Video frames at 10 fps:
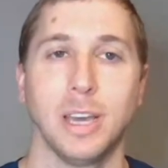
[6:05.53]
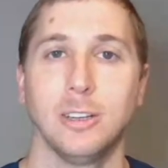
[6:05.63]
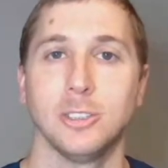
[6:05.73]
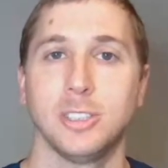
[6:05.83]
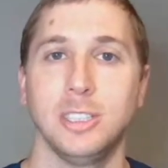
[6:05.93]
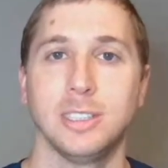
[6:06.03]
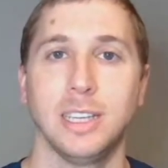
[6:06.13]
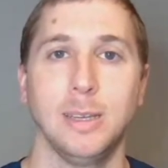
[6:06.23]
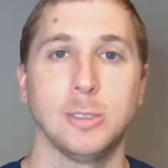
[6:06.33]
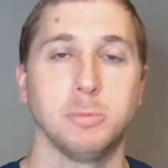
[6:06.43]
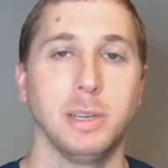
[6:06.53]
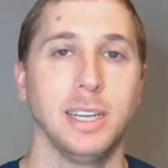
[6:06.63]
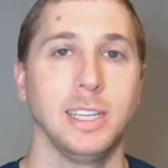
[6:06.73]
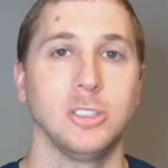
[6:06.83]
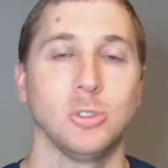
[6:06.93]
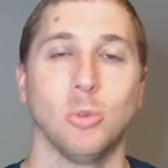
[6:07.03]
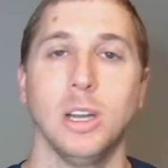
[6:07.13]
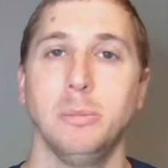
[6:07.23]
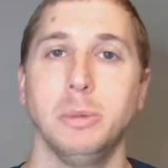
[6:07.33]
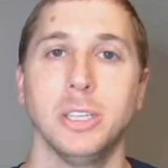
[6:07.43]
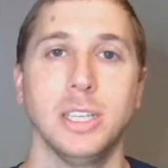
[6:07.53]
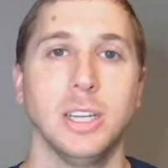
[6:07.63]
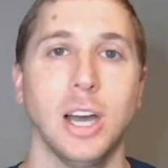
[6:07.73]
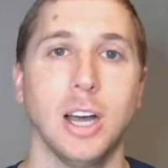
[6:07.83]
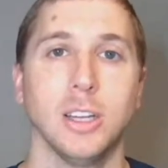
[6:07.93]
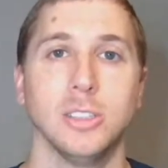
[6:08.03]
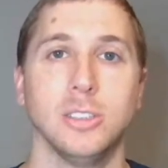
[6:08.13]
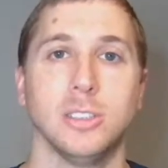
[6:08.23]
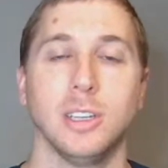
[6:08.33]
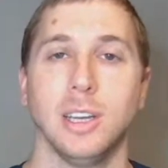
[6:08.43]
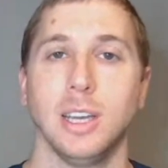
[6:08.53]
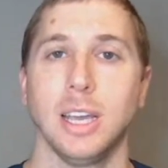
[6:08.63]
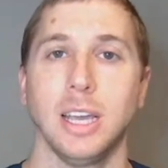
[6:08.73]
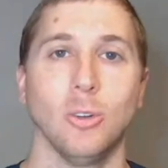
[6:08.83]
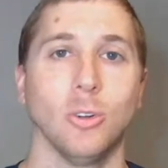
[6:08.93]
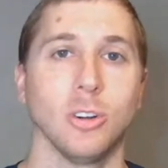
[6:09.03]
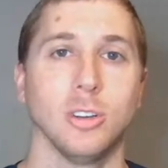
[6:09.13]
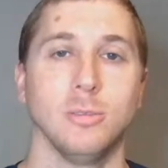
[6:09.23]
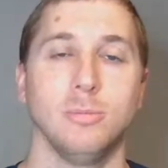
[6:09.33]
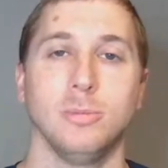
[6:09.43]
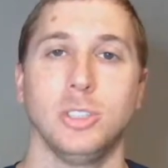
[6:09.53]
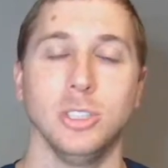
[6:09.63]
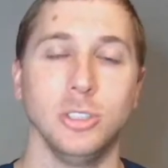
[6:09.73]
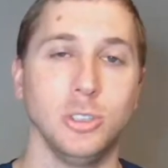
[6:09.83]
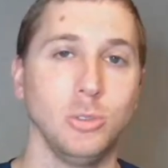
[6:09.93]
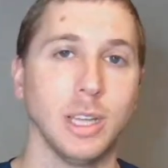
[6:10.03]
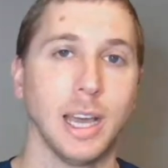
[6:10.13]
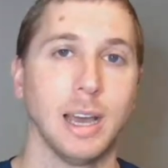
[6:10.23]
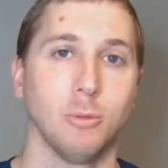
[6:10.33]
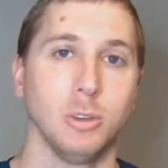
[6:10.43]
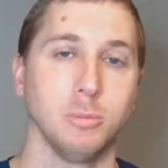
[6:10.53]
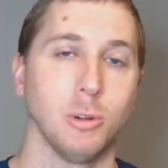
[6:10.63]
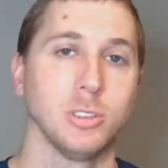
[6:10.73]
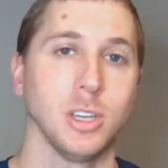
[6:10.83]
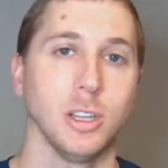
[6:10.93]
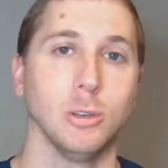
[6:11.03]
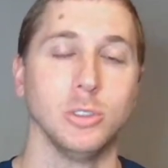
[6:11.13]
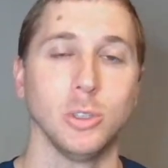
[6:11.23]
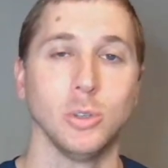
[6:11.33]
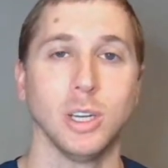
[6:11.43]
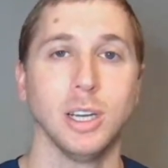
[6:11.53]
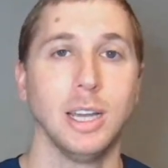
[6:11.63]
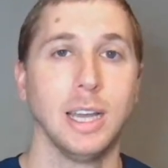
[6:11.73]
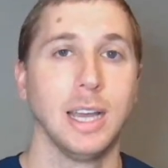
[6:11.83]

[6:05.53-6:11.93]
I don't see a team spending $20 million in order to do that with Marcell Ozuna.